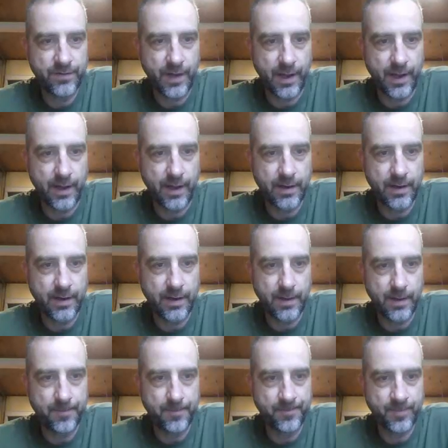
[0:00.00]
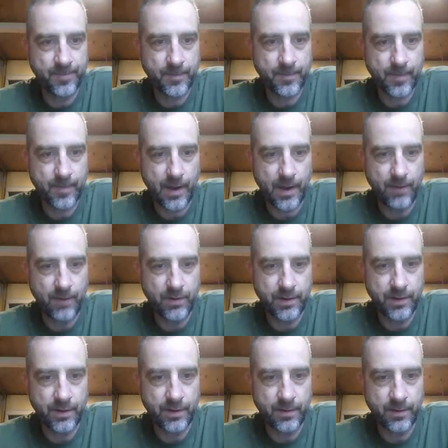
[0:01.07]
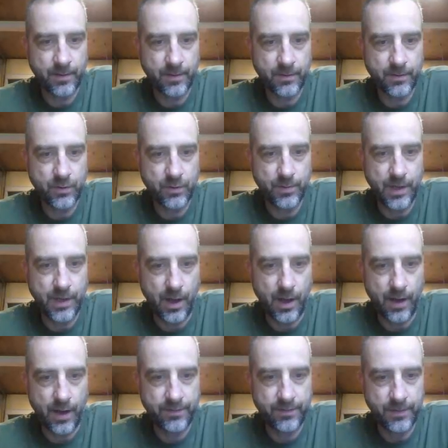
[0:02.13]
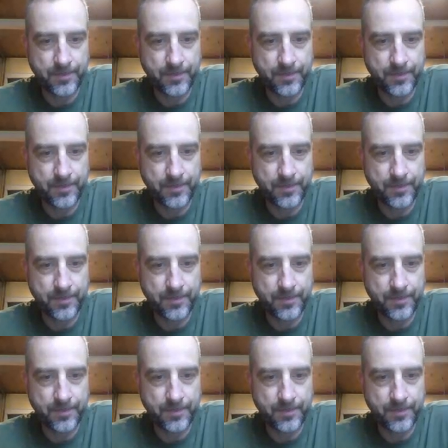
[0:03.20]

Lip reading: and everything could be off.